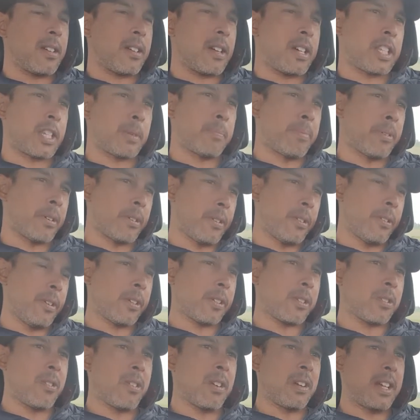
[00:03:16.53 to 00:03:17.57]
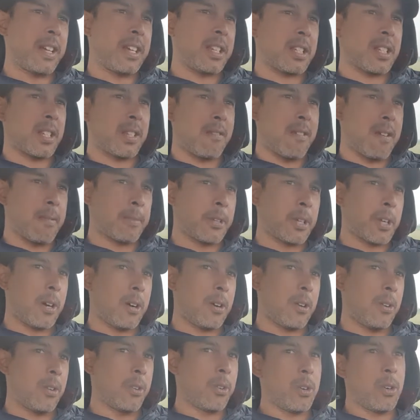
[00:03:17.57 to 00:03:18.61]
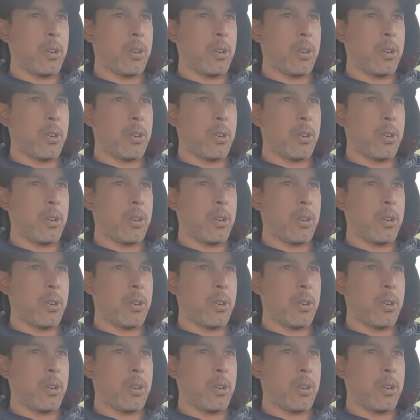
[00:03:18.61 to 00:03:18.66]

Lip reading: I suppose, or at least so I'm told,